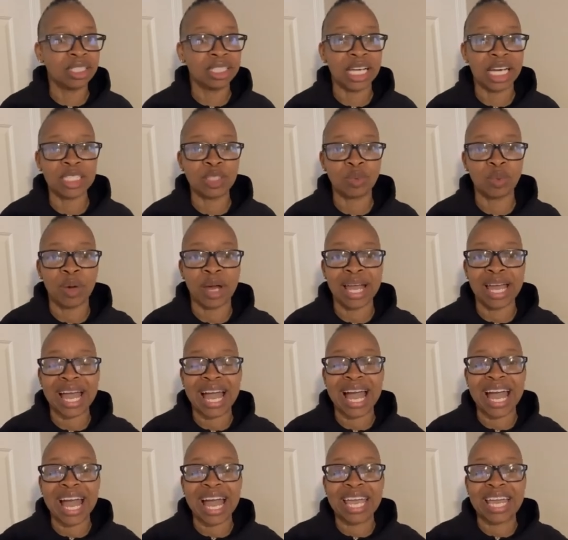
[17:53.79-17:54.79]
That's why
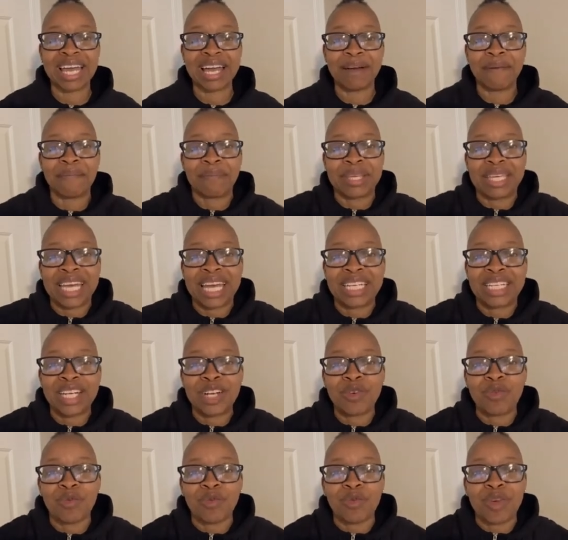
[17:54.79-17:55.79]
I am
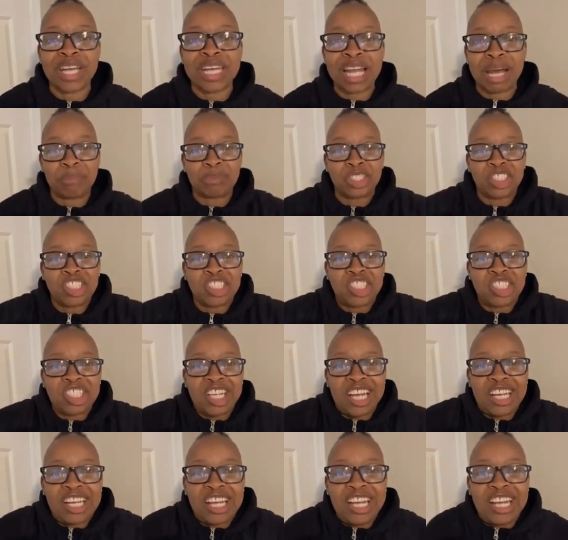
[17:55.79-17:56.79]
I'm
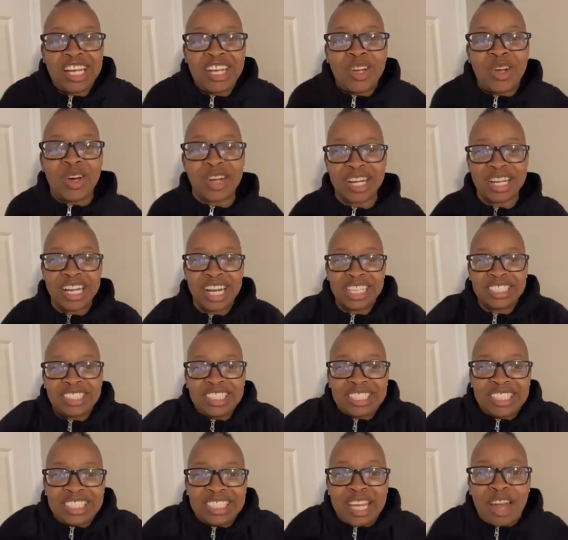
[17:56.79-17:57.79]
shedding the
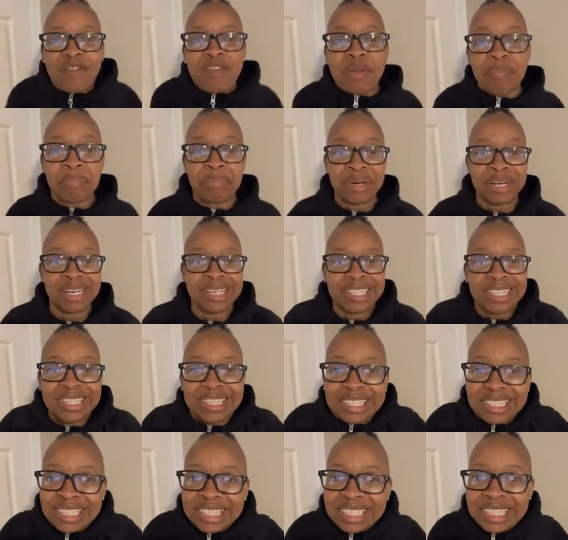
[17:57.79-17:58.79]
unnecessary
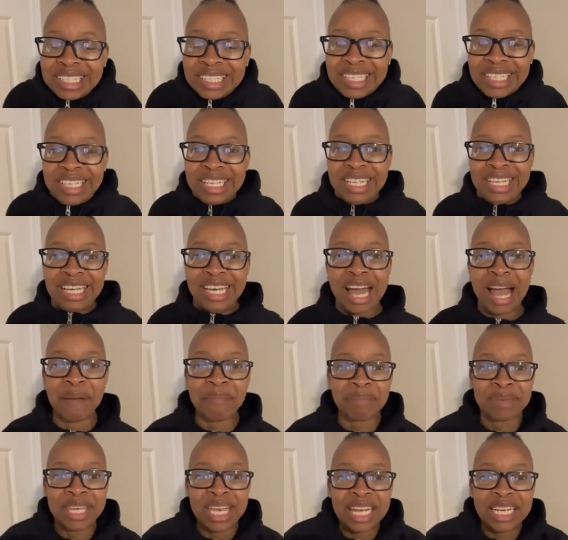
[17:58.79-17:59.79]
burden.
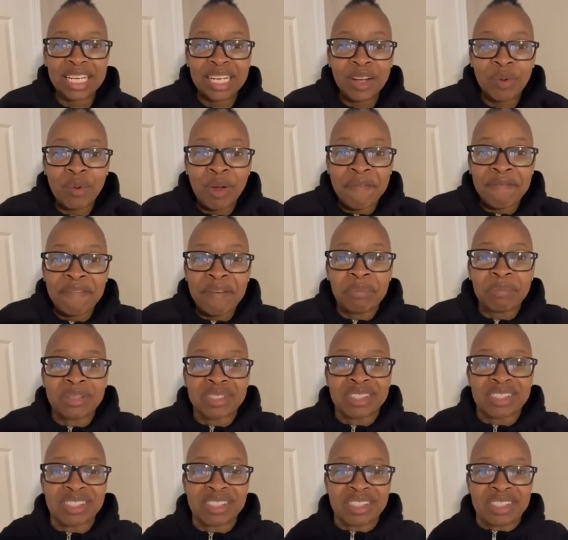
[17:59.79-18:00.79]
I'm getting away from the
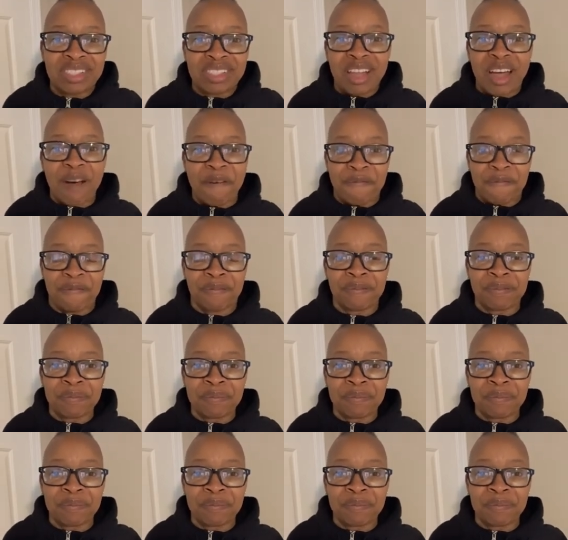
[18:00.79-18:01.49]
stuff.